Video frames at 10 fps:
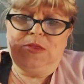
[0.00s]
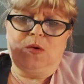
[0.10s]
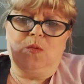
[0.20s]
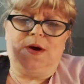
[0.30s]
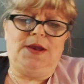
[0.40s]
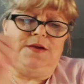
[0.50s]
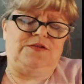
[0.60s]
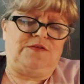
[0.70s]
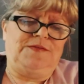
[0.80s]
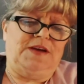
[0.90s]
What
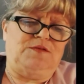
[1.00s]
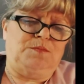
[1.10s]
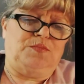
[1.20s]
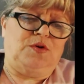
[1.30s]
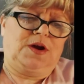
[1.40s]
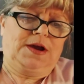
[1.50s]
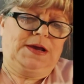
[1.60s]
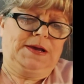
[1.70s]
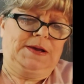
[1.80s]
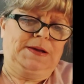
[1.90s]
is your favorite book?
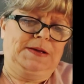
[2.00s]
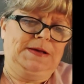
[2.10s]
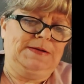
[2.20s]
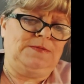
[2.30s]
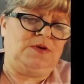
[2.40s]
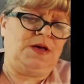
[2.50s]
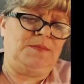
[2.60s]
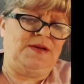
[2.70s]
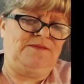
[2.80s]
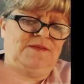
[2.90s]
Well,
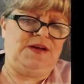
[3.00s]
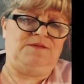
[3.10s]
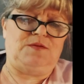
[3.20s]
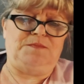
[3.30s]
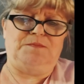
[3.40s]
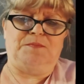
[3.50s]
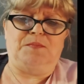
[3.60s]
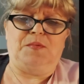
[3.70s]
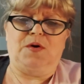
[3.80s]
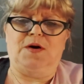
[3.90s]
my favorite
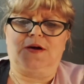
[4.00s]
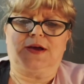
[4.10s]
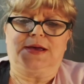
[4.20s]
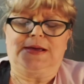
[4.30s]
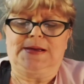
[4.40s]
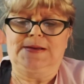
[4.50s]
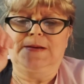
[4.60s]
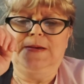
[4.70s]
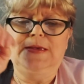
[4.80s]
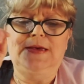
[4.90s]
book
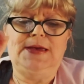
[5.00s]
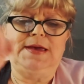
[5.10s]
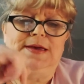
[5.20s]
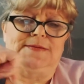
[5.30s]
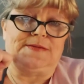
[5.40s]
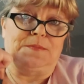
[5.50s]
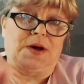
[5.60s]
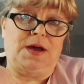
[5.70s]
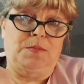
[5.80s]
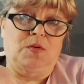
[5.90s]
is the
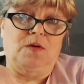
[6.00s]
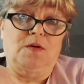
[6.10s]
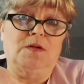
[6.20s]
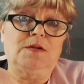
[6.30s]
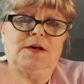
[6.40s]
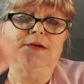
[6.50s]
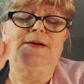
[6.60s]
Bible.